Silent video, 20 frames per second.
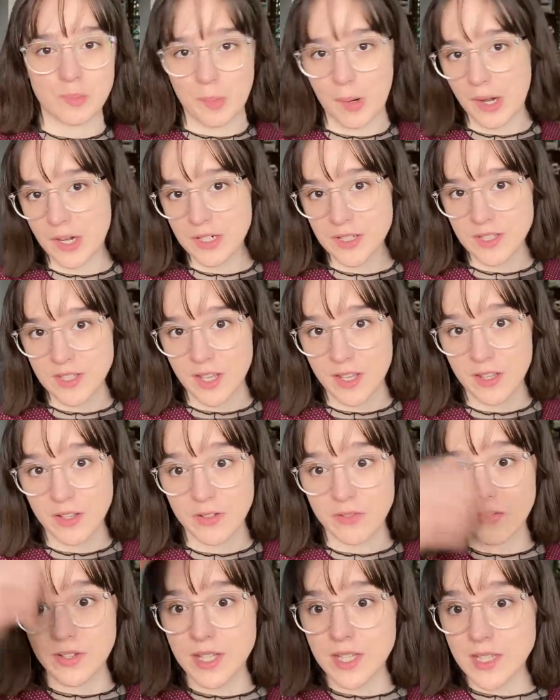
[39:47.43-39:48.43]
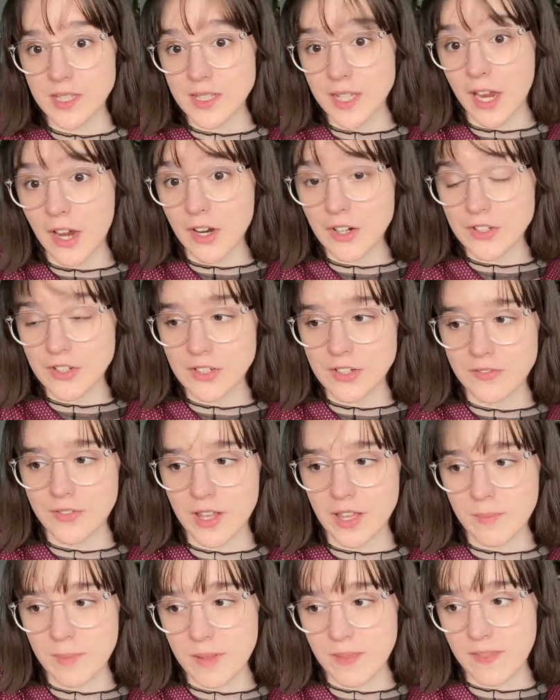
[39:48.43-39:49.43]
parts of his character
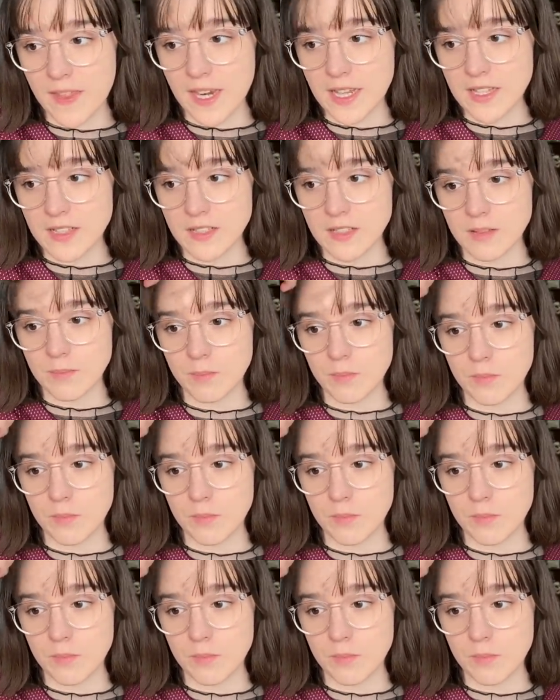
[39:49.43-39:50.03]
development, that he's